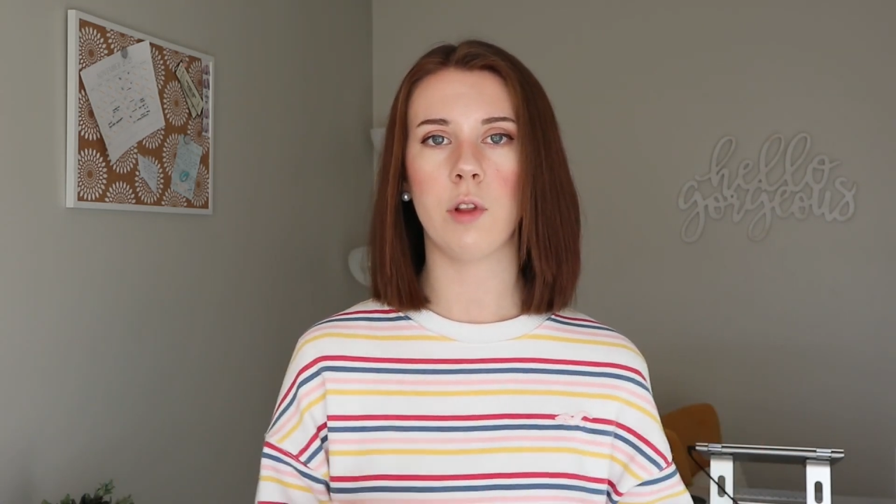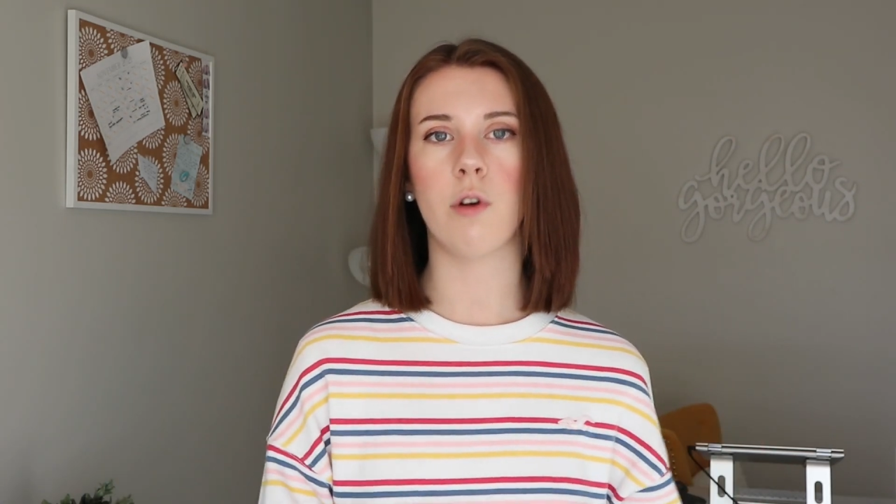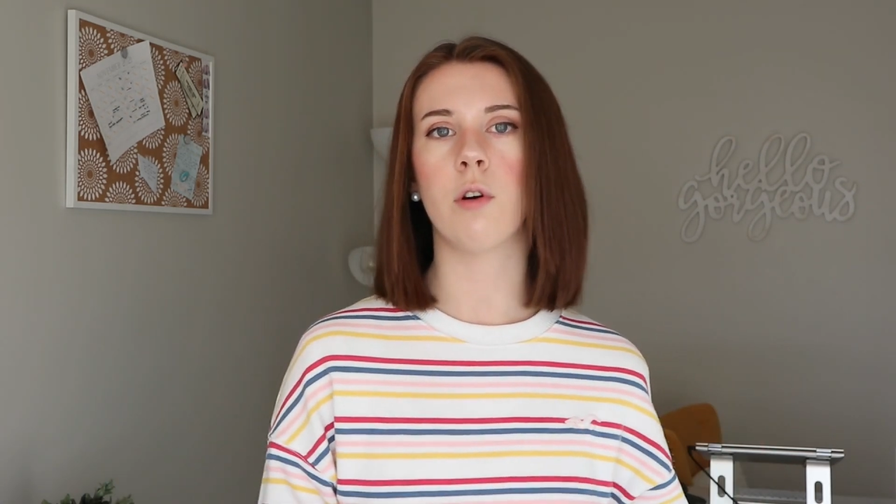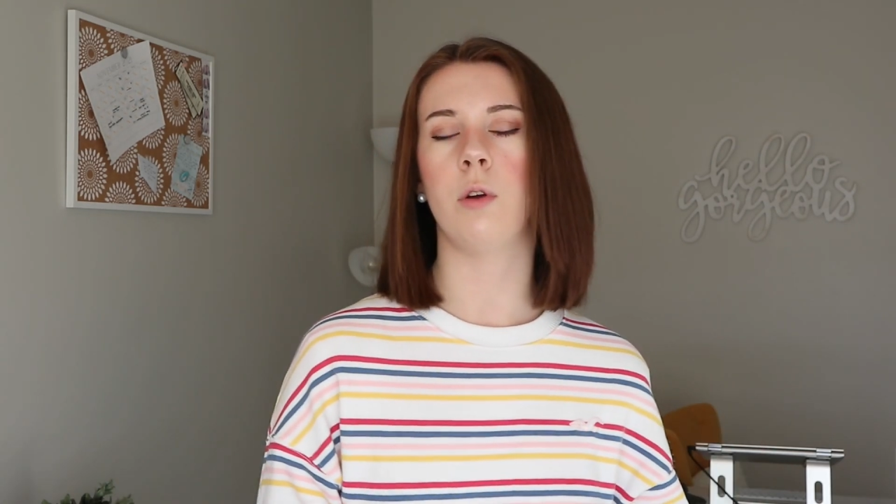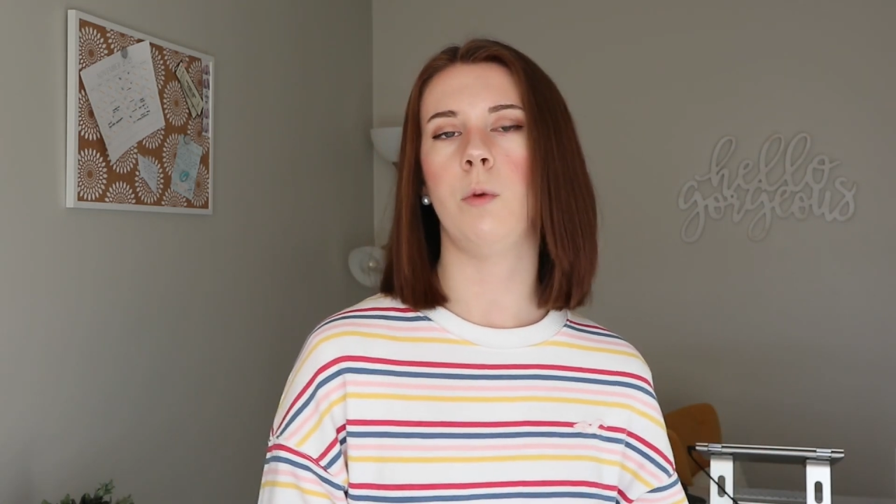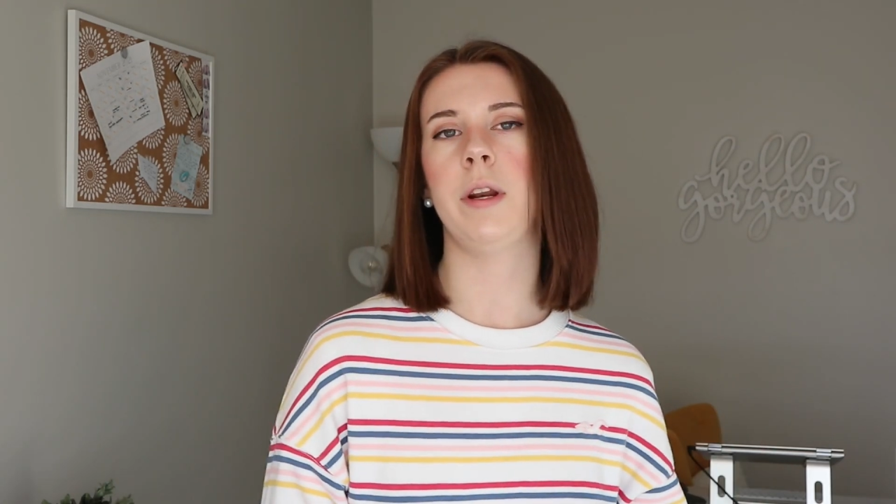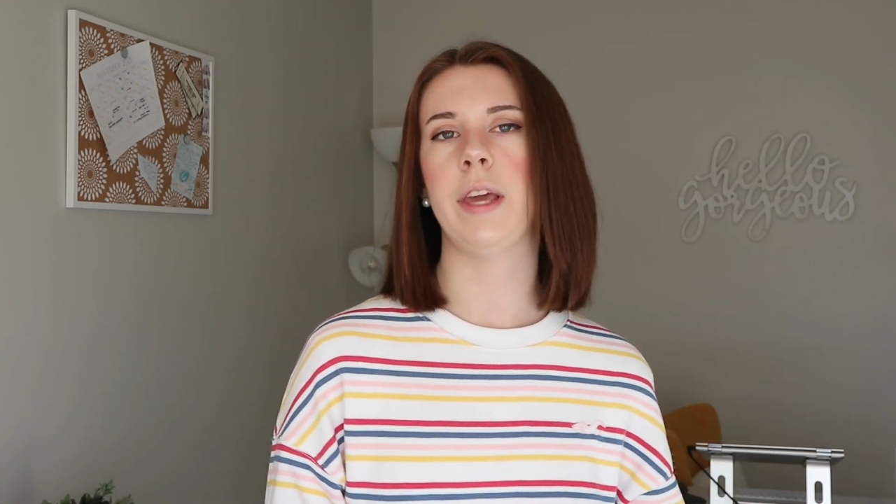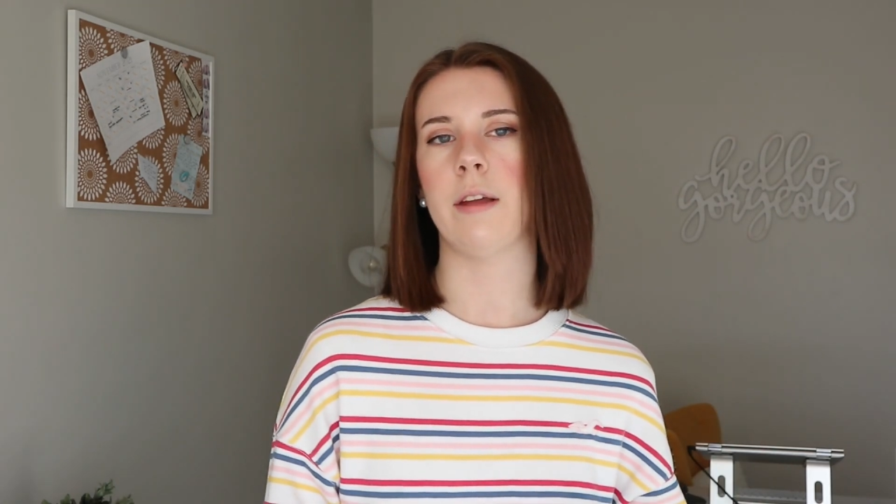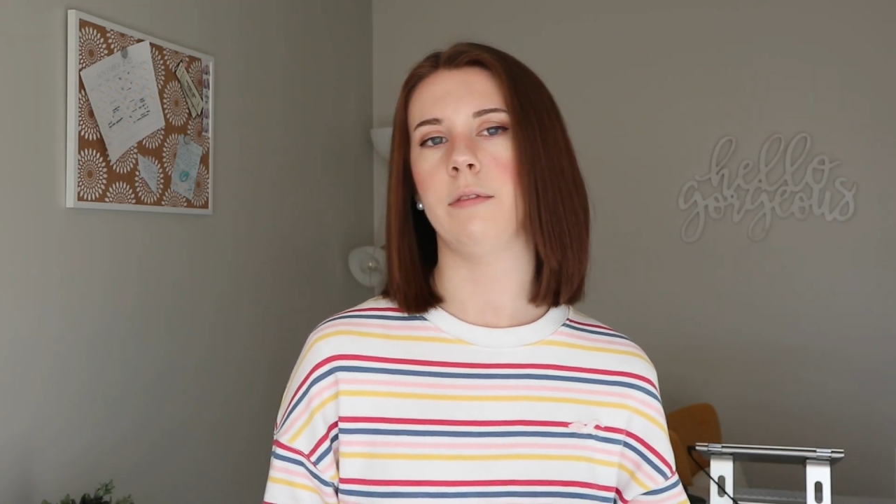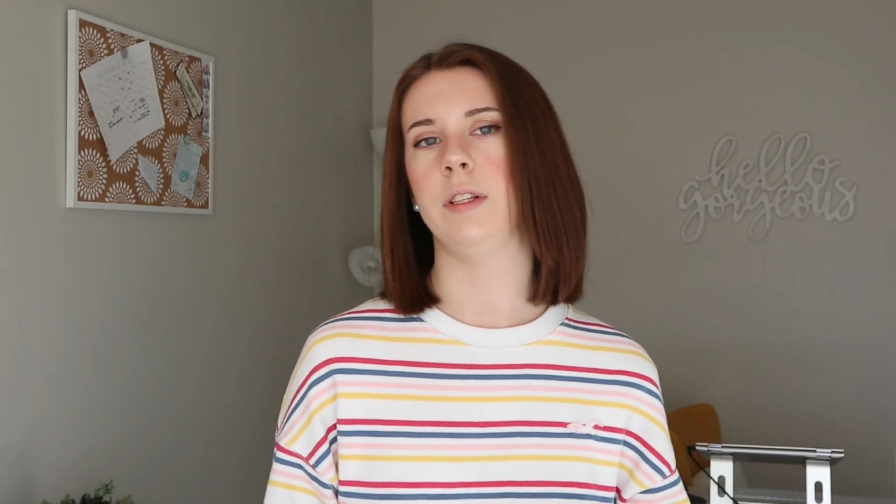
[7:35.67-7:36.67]
logo in one
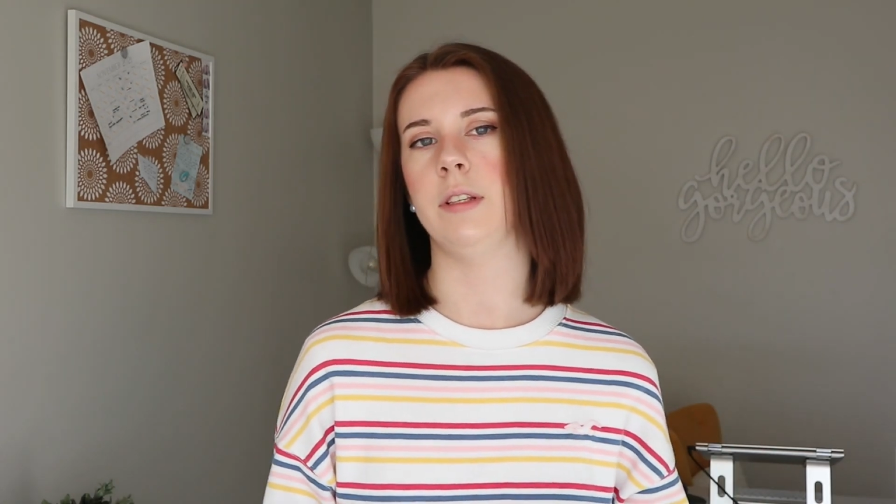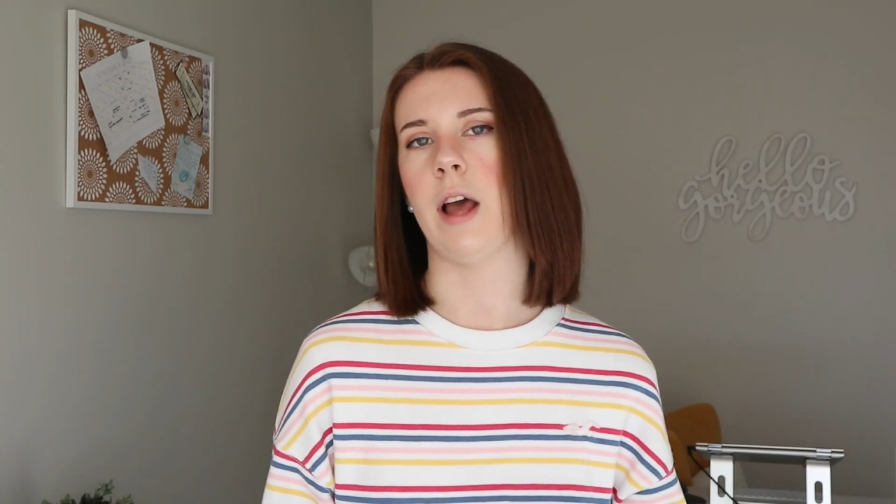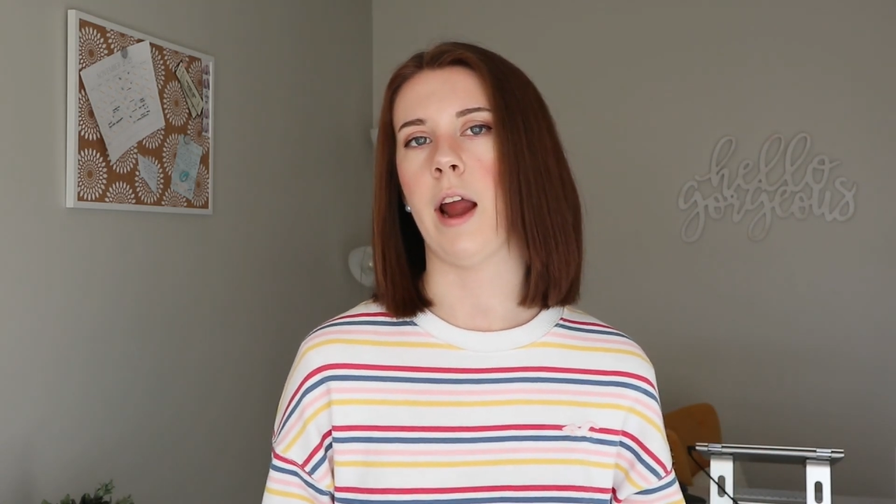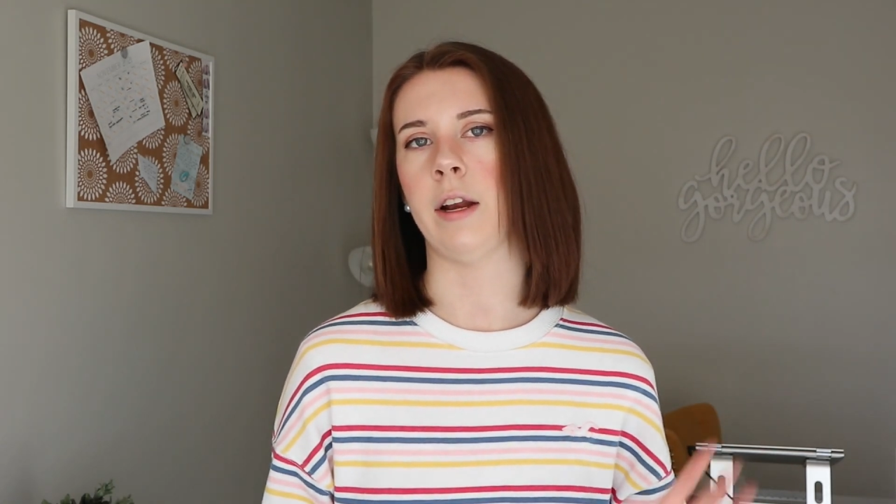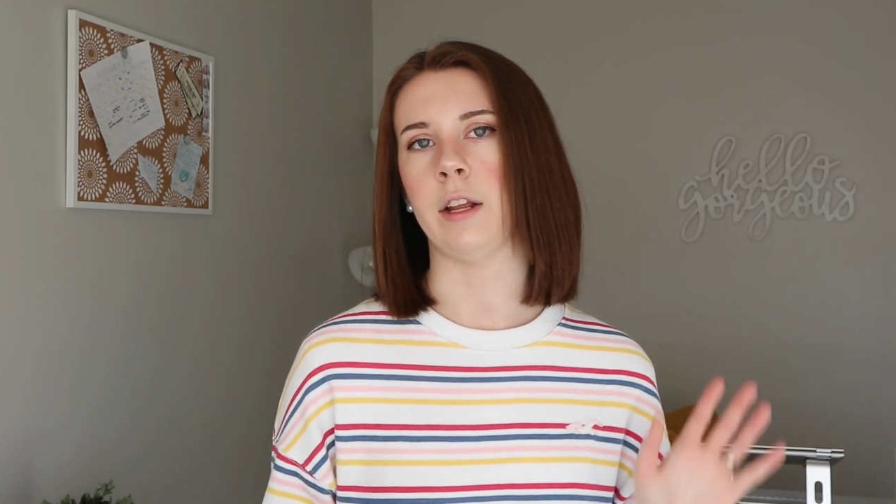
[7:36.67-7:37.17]
Canva design